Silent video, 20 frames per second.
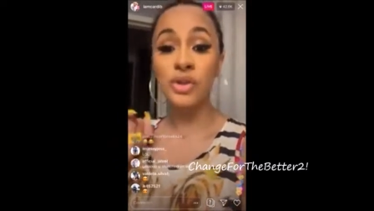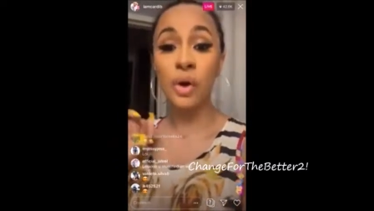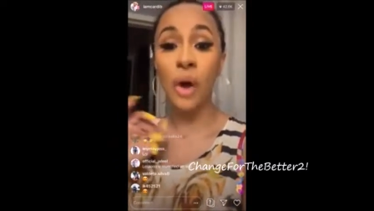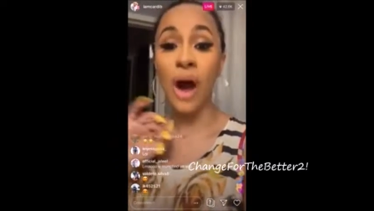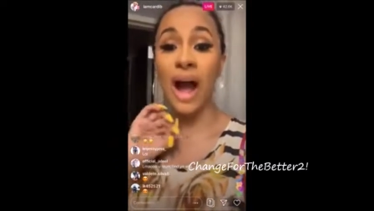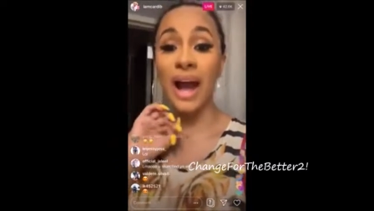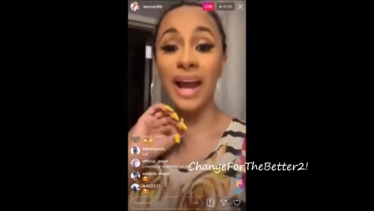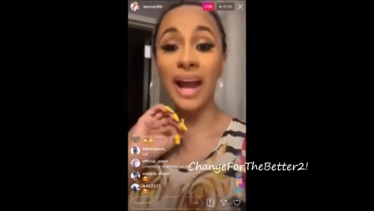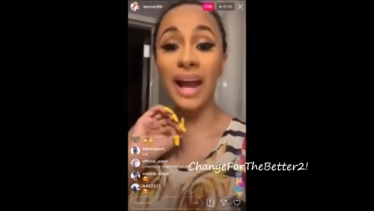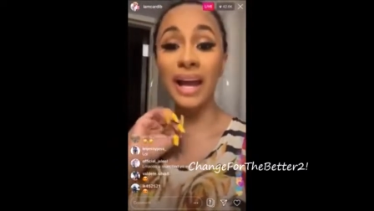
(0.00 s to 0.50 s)
so
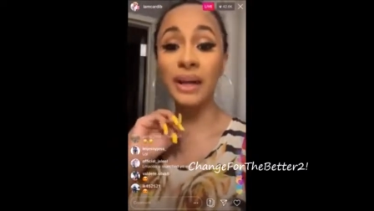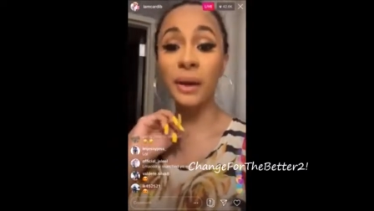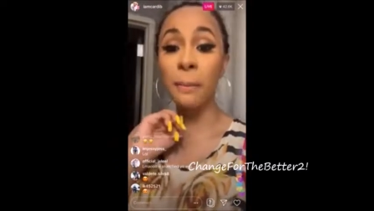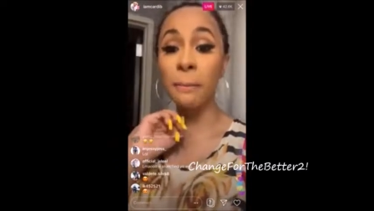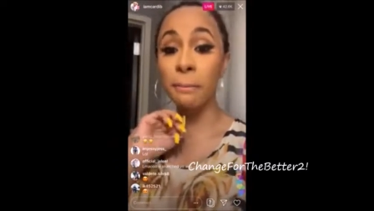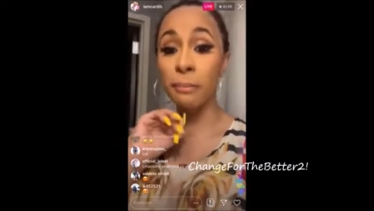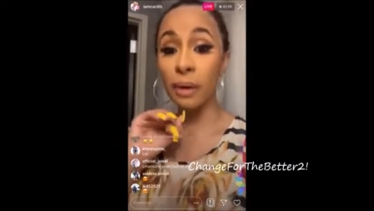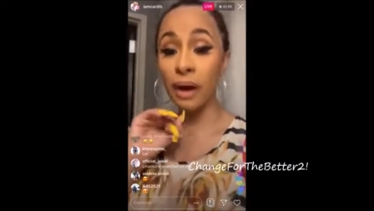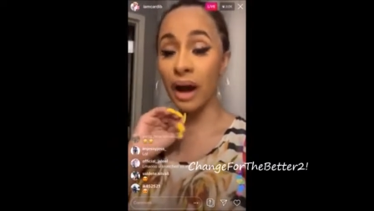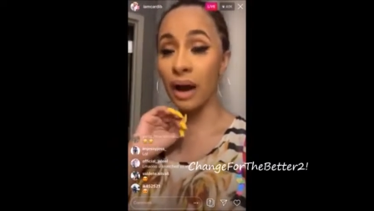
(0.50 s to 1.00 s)
I ate a
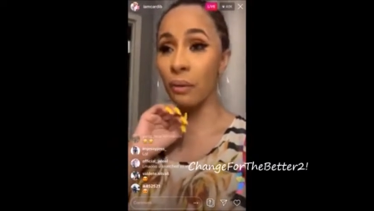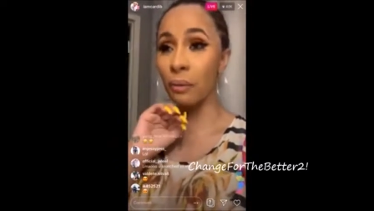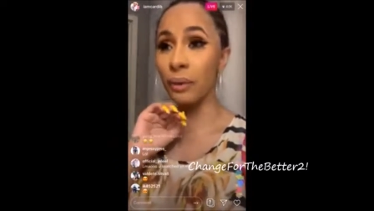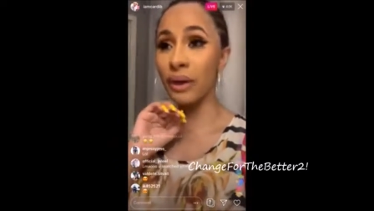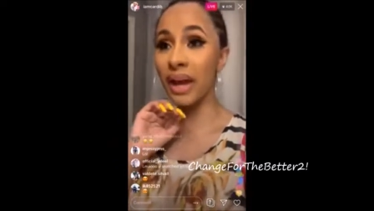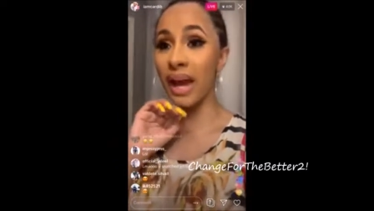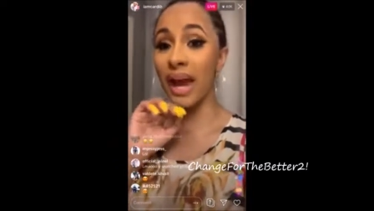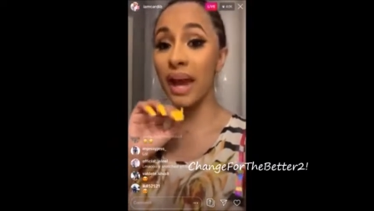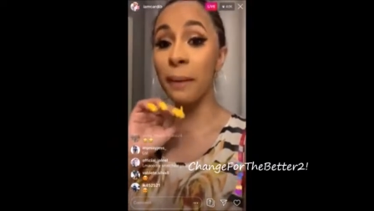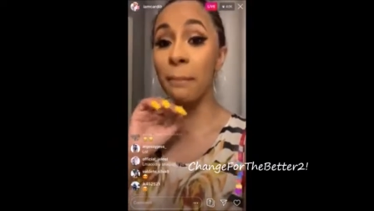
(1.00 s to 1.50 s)
uh,
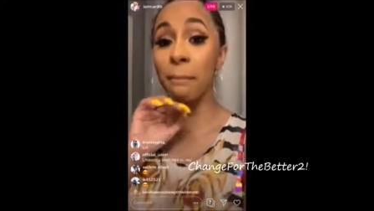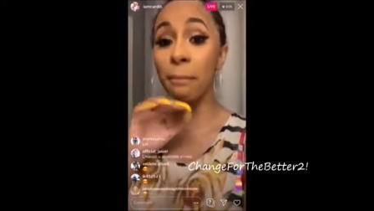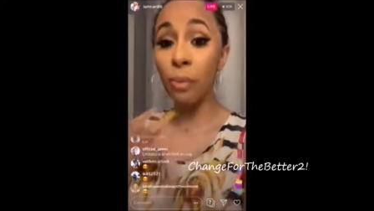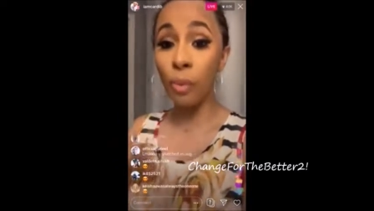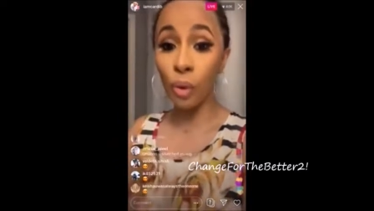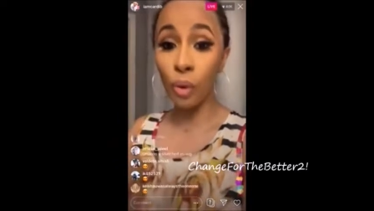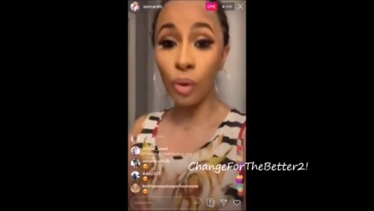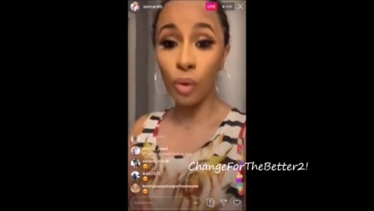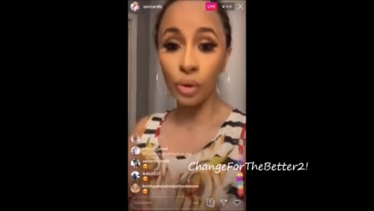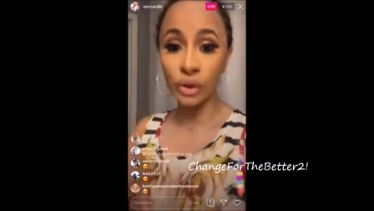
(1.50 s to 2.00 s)
we ate
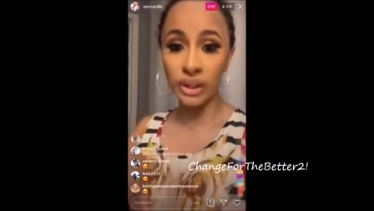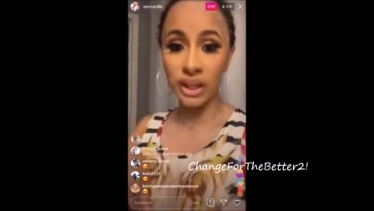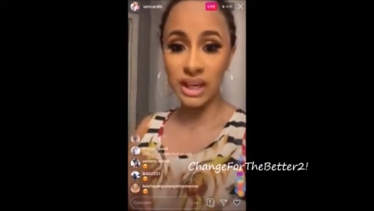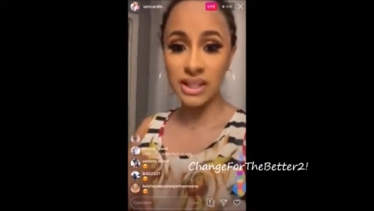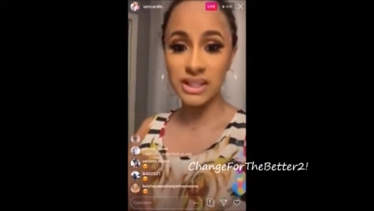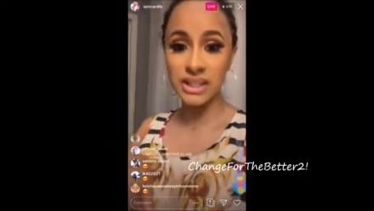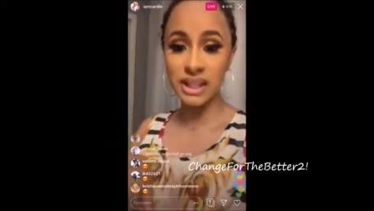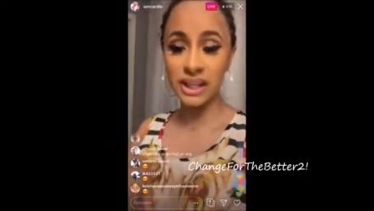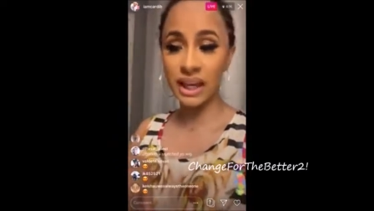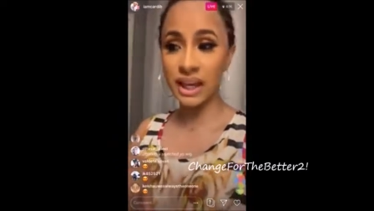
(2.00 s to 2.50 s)
bull
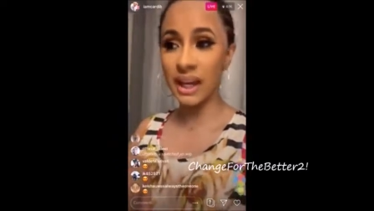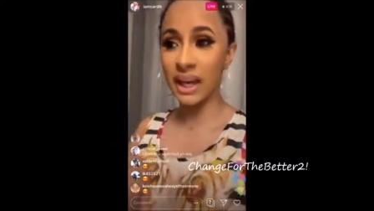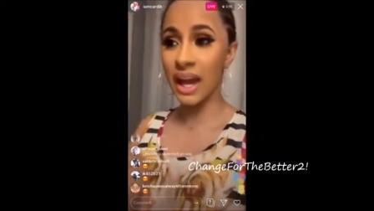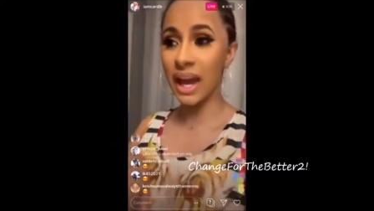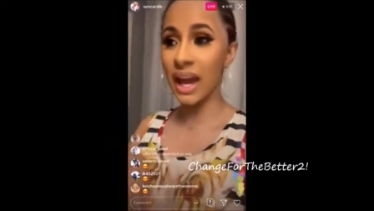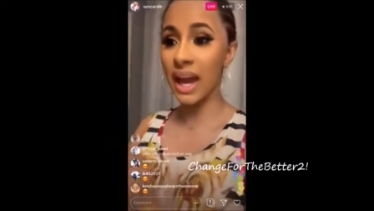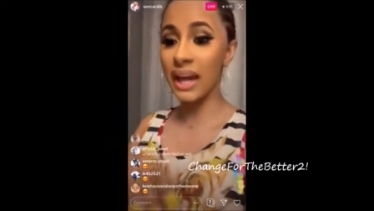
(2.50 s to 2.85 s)
yesterday.